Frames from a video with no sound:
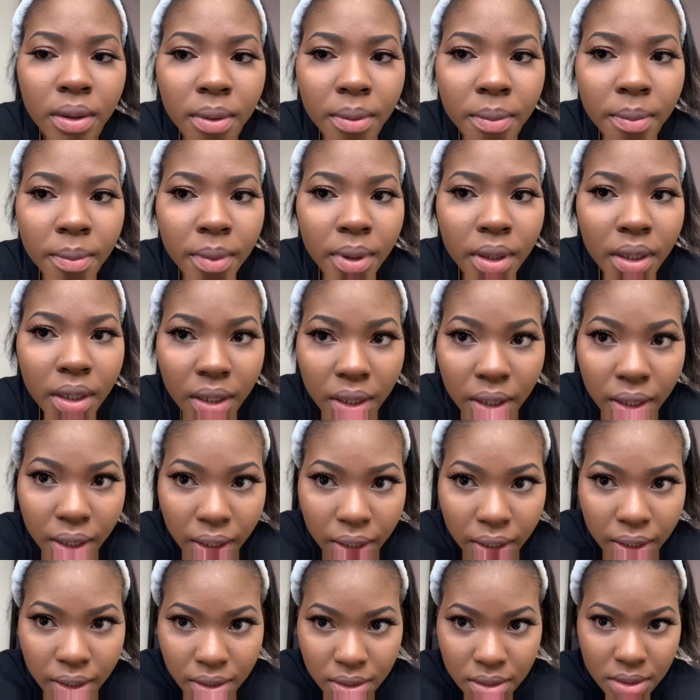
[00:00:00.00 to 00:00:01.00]
But yeah,
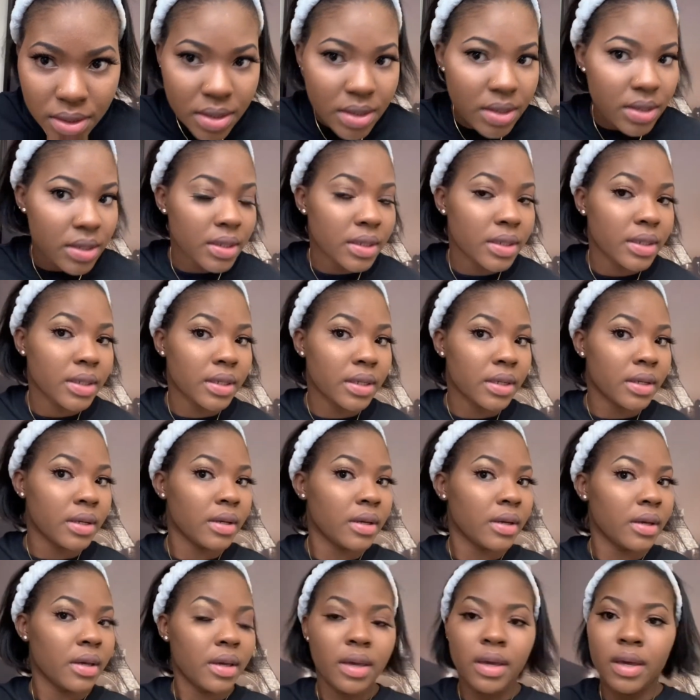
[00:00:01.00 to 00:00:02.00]
guys,
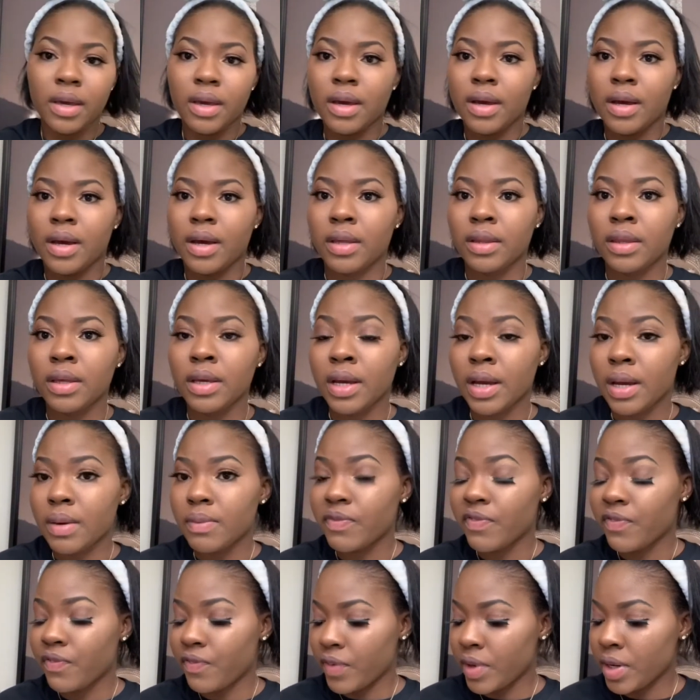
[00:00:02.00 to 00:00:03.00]
I think I'm
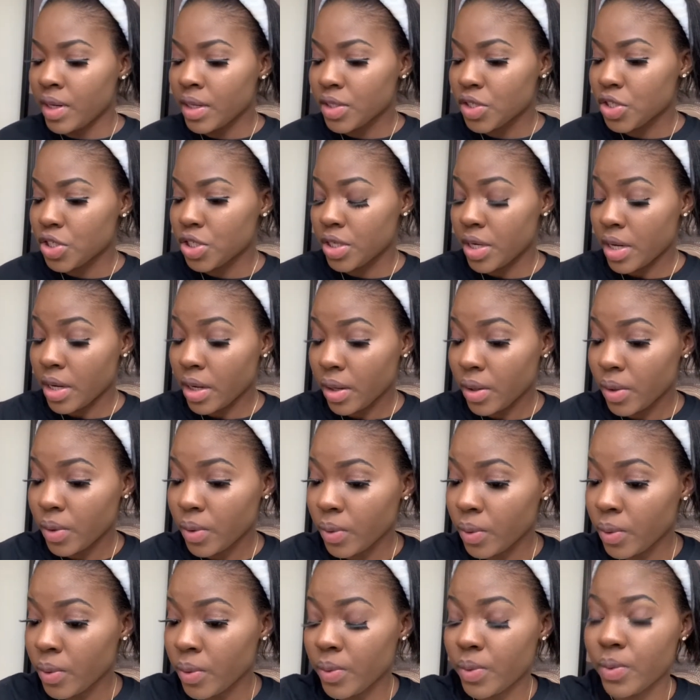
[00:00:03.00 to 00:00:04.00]
finished
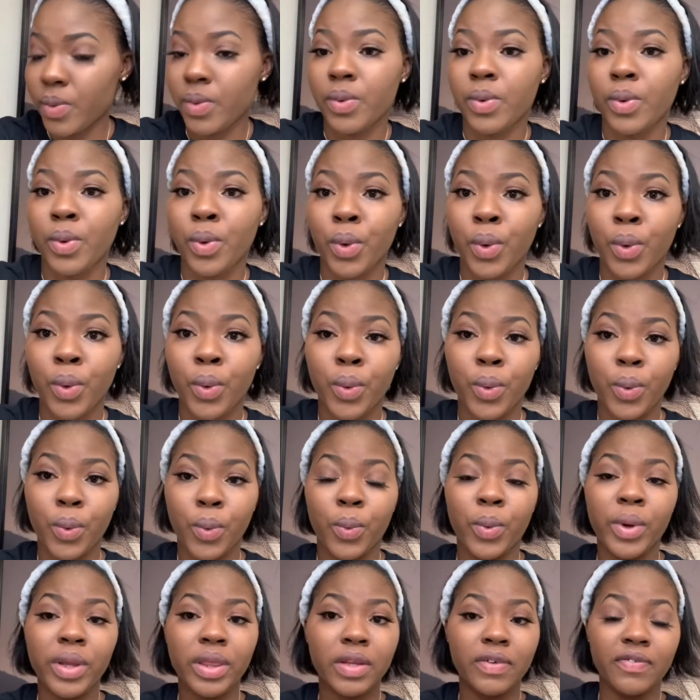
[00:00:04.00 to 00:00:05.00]
now
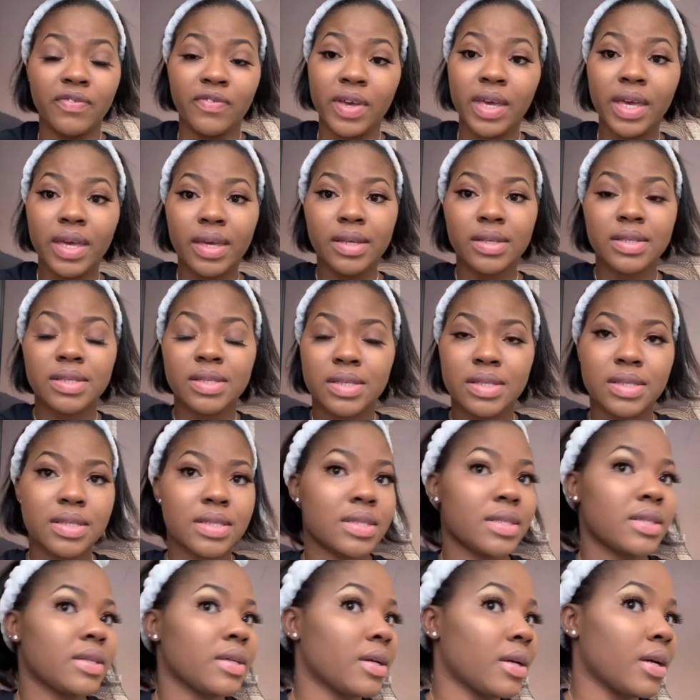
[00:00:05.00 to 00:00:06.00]
with the
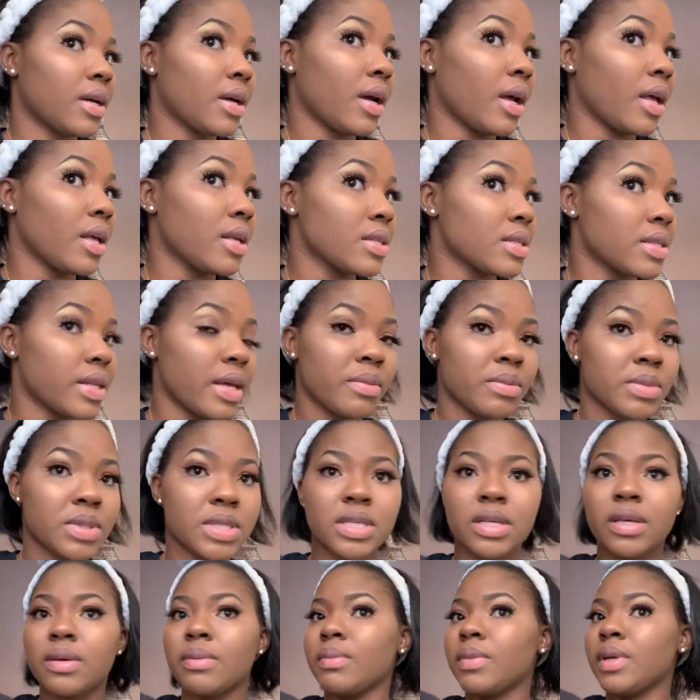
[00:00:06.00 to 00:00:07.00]
face. Because let me
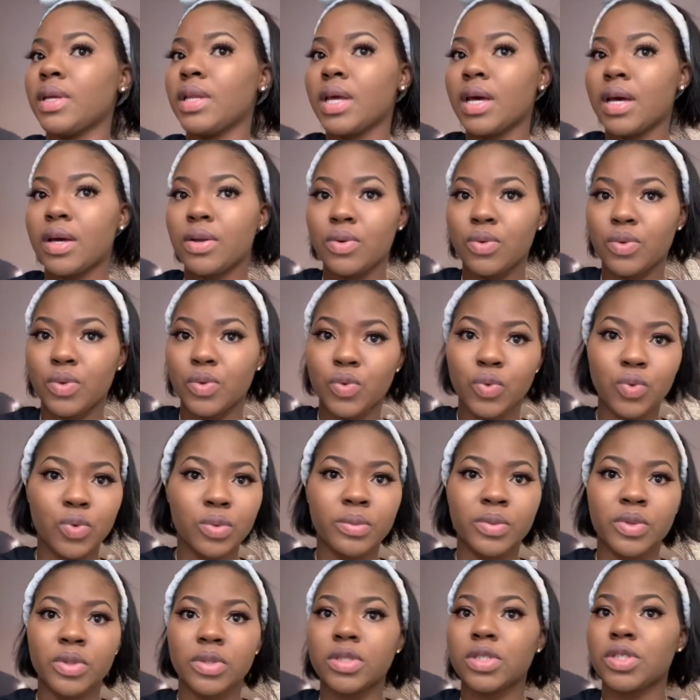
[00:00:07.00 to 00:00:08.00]
say, me not do too
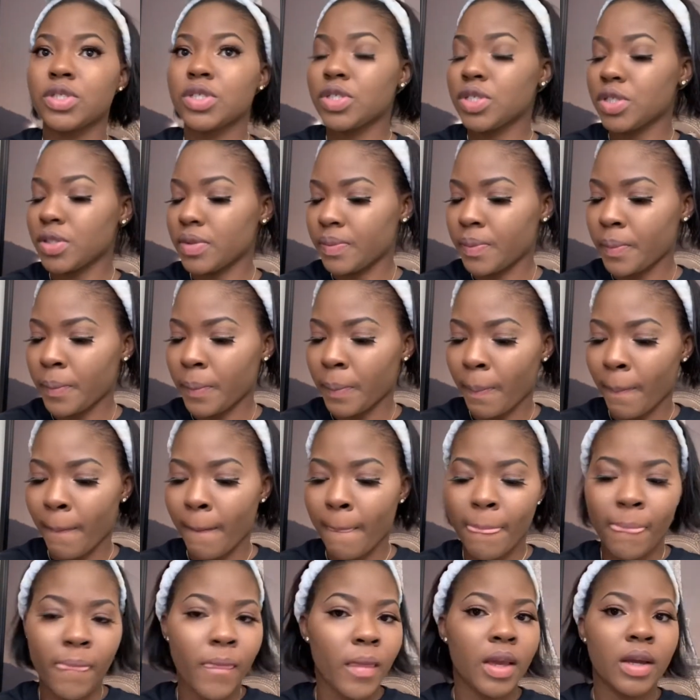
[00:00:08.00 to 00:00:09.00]
much.
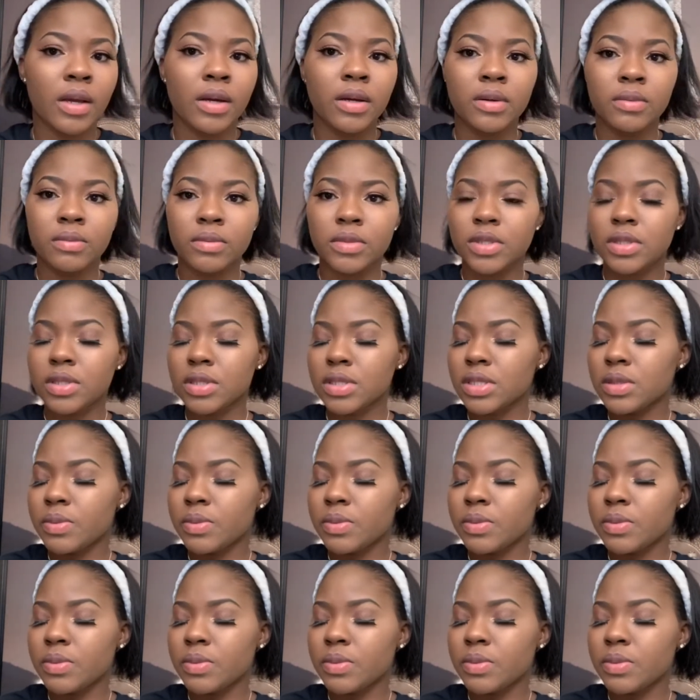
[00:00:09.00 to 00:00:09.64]
I'm gonna just